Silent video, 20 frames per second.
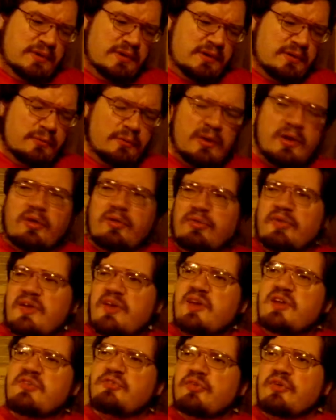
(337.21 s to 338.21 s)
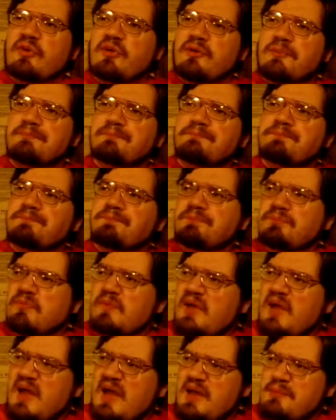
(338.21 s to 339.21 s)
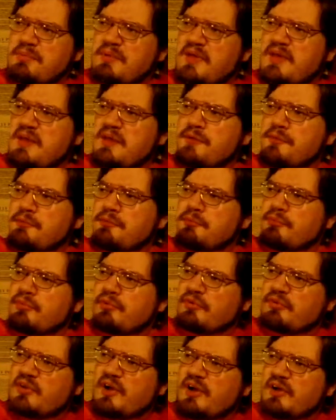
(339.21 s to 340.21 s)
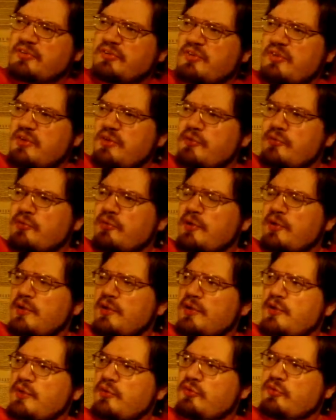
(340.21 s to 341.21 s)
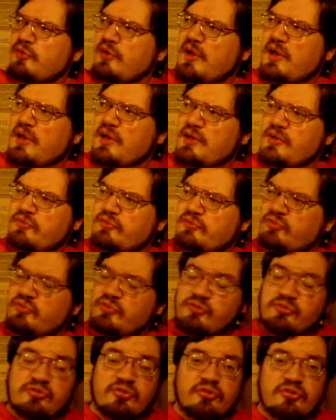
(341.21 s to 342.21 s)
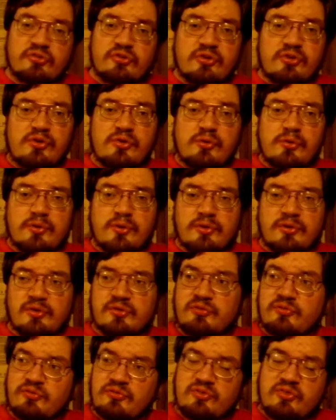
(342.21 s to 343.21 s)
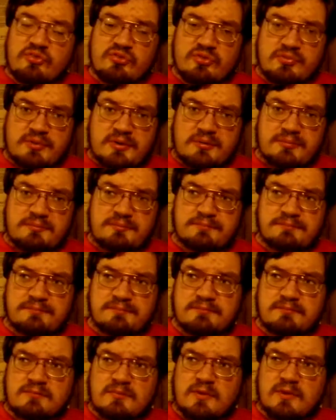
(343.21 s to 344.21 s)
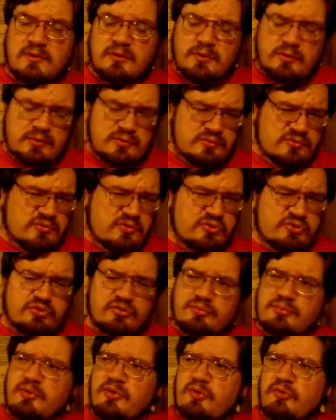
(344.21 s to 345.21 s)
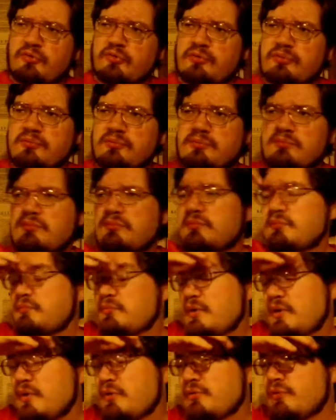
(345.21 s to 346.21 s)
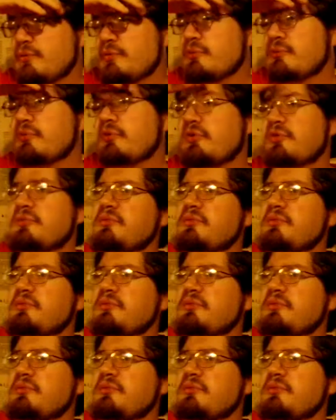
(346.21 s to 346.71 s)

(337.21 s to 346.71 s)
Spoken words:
Well, there's a happy, productive, future-secured fisherman, or fisher person, however you want to put it,